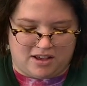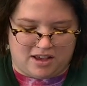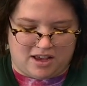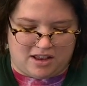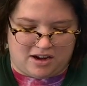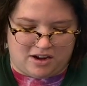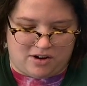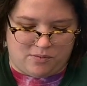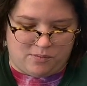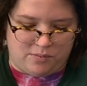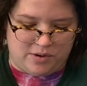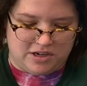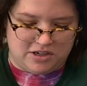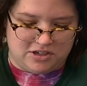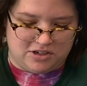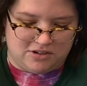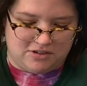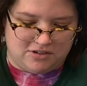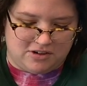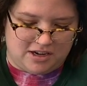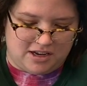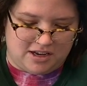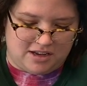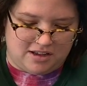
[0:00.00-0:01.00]
kind of
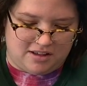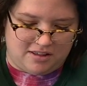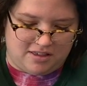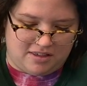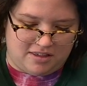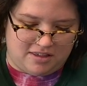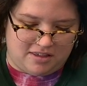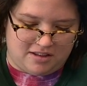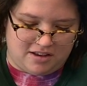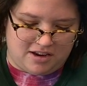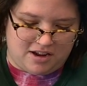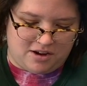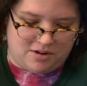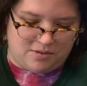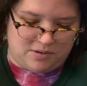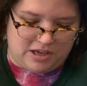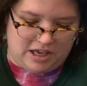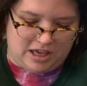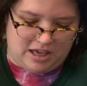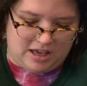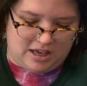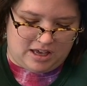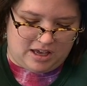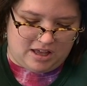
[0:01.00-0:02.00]
wintry,
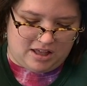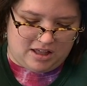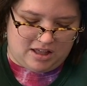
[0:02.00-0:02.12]
snowy.